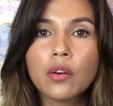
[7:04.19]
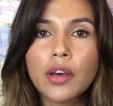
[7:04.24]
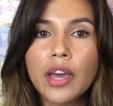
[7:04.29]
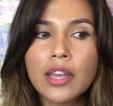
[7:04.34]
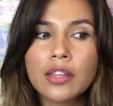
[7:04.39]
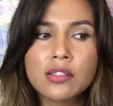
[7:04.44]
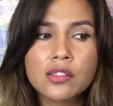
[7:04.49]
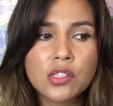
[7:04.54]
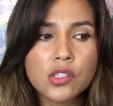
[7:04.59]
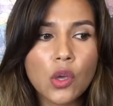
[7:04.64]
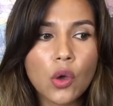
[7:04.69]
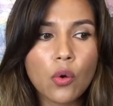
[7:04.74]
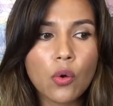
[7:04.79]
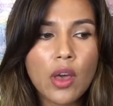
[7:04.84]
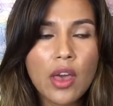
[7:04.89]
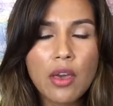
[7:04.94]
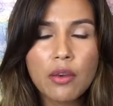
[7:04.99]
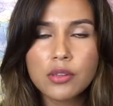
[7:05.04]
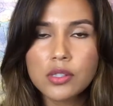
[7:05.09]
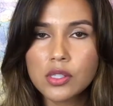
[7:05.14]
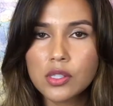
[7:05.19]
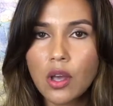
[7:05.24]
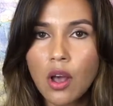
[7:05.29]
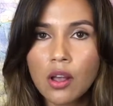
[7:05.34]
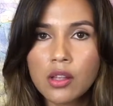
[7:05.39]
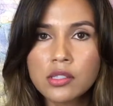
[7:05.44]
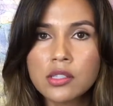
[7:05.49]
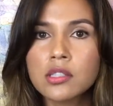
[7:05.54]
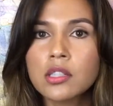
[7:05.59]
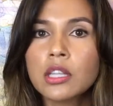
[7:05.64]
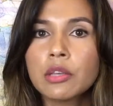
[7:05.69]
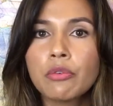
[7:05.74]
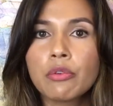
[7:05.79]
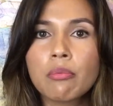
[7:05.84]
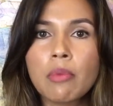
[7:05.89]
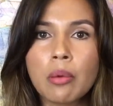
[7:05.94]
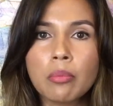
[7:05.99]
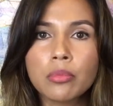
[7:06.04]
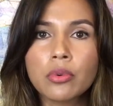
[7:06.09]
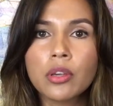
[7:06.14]
And so I was constantly
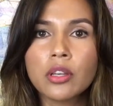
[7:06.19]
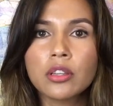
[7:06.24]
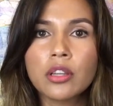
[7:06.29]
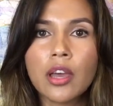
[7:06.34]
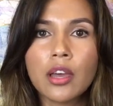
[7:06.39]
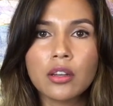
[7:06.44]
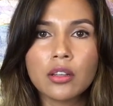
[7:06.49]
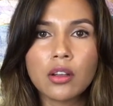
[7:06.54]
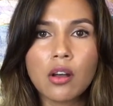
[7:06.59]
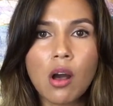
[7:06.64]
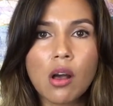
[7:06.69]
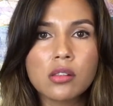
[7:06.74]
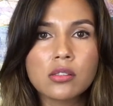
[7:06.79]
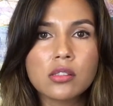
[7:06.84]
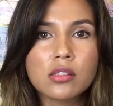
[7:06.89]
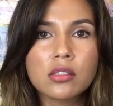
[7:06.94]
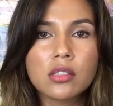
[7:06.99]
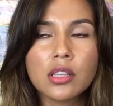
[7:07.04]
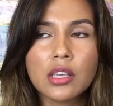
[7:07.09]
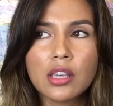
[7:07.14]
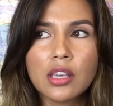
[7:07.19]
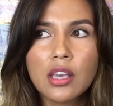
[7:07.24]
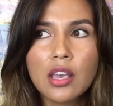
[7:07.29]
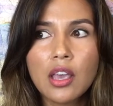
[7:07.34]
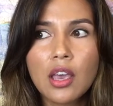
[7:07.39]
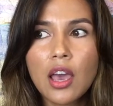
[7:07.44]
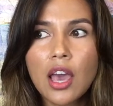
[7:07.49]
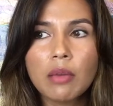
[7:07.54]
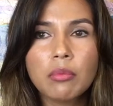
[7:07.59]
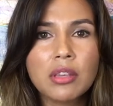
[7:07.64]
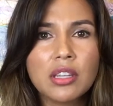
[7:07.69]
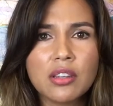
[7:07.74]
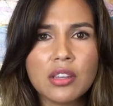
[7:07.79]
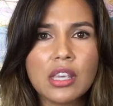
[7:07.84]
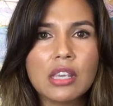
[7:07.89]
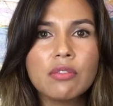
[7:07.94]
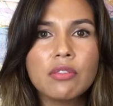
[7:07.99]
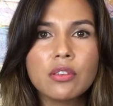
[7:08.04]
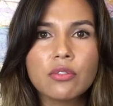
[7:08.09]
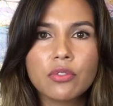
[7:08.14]
remembering that, and constantly,
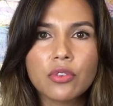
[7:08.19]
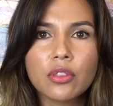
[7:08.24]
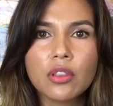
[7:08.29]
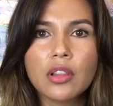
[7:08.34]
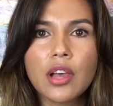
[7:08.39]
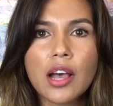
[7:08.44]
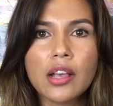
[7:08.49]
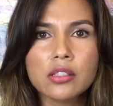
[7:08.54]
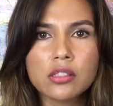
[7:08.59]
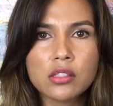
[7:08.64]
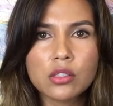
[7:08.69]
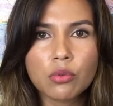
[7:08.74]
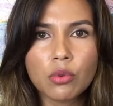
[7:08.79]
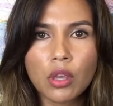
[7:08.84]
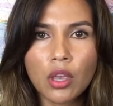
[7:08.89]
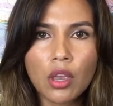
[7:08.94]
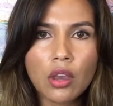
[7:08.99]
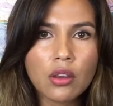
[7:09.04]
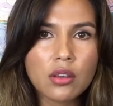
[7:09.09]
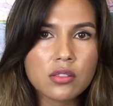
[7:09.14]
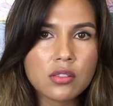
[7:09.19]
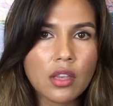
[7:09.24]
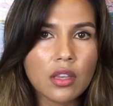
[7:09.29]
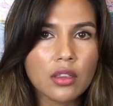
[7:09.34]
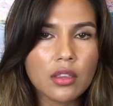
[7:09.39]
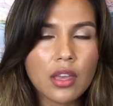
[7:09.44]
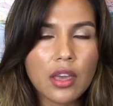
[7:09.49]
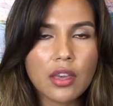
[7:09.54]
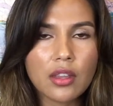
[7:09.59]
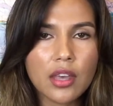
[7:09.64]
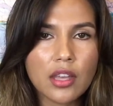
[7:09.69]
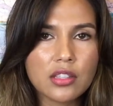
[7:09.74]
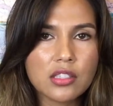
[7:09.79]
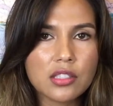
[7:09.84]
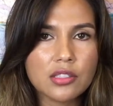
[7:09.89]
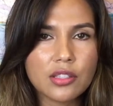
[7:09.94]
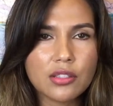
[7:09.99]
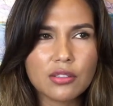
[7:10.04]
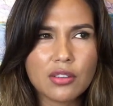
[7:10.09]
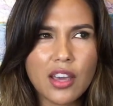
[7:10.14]
even for the last 3 years, like
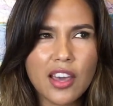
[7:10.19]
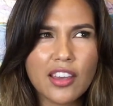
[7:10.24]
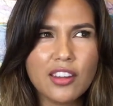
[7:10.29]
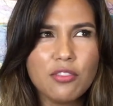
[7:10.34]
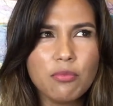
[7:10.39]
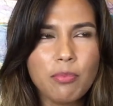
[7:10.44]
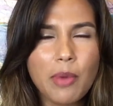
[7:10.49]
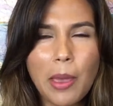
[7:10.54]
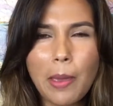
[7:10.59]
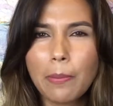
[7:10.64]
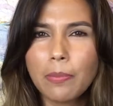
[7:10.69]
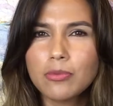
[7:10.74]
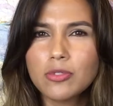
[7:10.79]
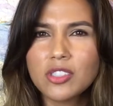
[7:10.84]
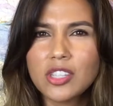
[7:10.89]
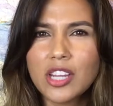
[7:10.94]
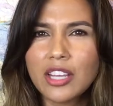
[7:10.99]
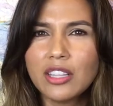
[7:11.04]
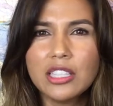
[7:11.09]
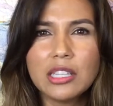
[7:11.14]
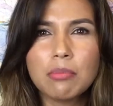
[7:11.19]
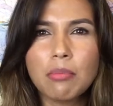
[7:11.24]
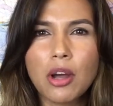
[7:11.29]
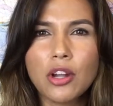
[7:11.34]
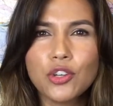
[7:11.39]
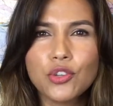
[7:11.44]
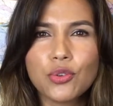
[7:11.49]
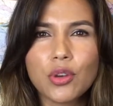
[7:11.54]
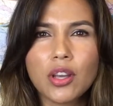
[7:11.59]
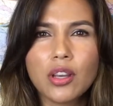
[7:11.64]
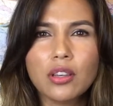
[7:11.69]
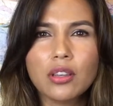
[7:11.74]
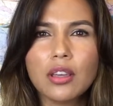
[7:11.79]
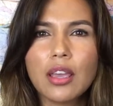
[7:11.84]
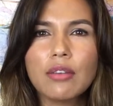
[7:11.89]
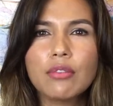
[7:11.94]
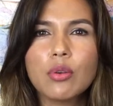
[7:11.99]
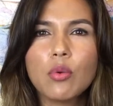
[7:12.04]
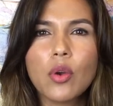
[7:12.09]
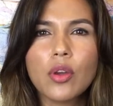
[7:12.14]
that's kind of my daily mantra
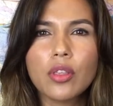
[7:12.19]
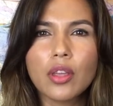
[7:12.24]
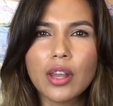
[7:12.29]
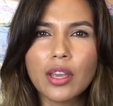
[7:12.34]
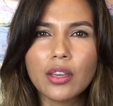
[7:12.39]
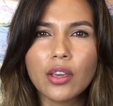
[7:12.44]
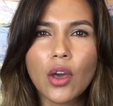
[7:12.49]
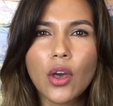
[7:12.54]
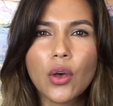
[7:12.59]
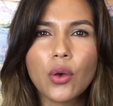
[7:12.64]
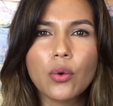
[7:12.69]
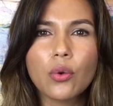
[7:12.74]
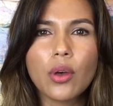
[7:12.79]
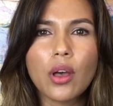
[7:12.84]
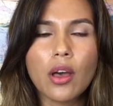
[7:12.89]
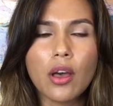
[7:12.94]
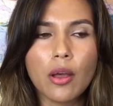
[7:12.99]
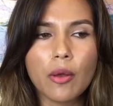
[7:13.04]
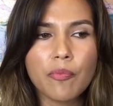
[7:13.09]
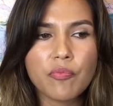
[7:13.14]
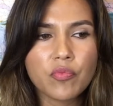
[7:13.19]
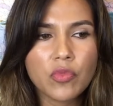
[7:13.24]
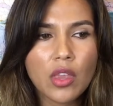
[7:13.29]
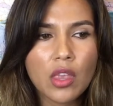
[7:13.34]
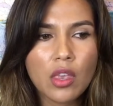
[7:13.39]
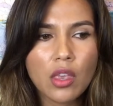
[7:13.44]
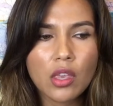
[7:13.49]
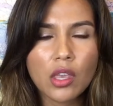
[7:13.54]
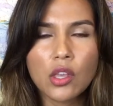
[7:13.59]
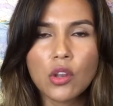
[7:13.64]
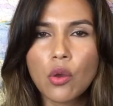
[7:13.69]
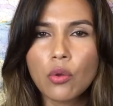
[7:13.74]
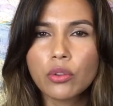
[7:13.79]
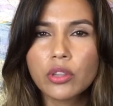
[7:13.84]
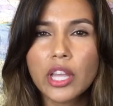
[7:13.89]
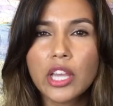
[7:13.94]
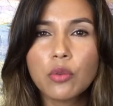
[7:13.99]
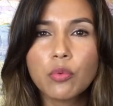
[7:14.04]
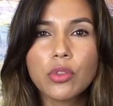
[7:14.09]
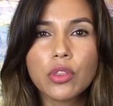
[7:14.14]
everywhere that I go.
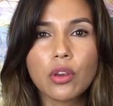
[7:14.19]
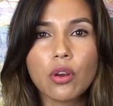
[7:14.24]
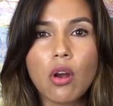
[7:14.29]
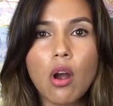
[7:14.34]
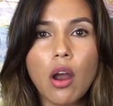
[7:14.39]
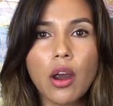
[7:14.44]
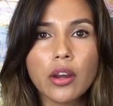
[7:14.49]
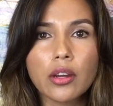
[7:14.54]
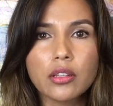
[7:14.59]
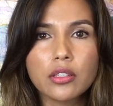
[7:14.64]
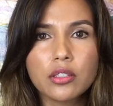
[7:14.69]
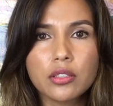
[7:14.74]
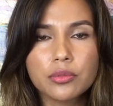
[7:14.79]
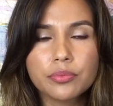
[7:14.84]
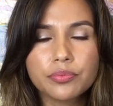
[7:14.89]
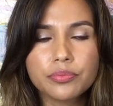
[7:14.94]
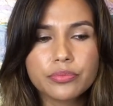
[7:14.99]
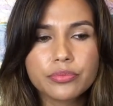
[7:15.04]
Lead with your heart.